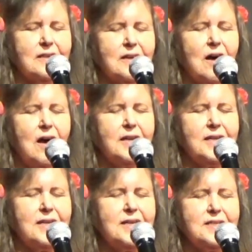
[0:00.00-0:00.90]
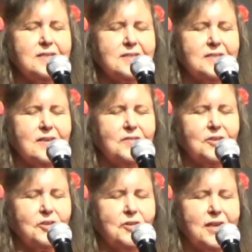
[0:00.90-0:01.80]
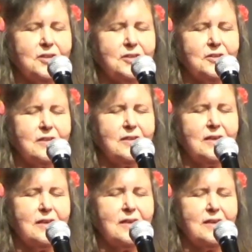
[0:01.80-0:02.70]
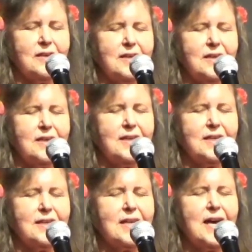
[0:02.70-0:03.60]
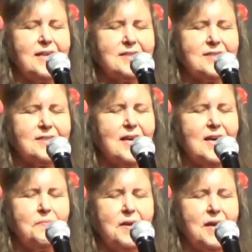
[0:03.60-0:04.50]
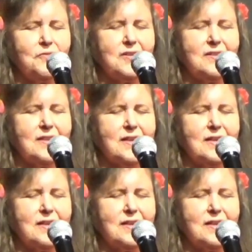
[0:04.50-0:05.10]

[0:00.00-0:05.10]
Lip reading: God is the creator. It lights up everything.